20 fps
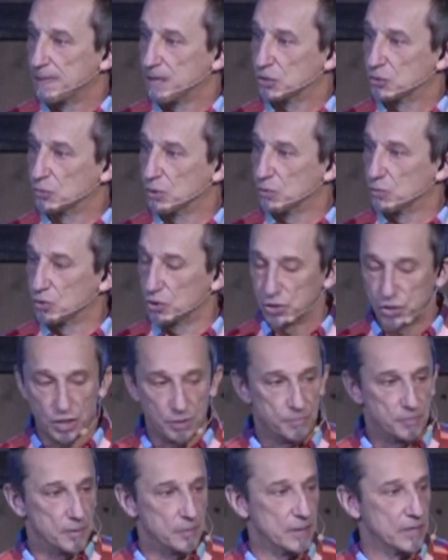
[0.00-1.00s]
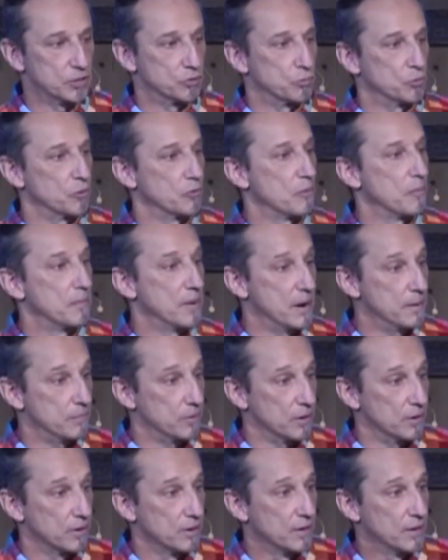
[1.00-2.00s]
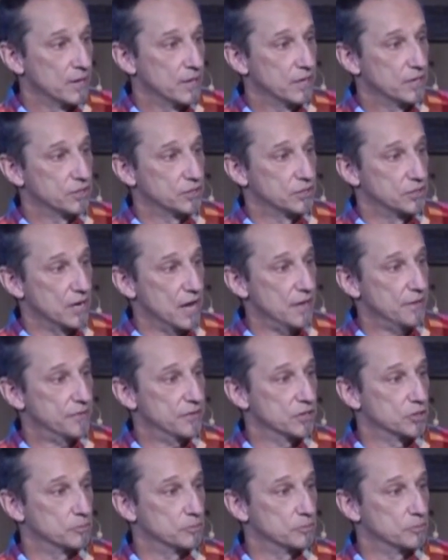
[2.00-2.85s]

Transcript: As we worship Him, as we remember His death,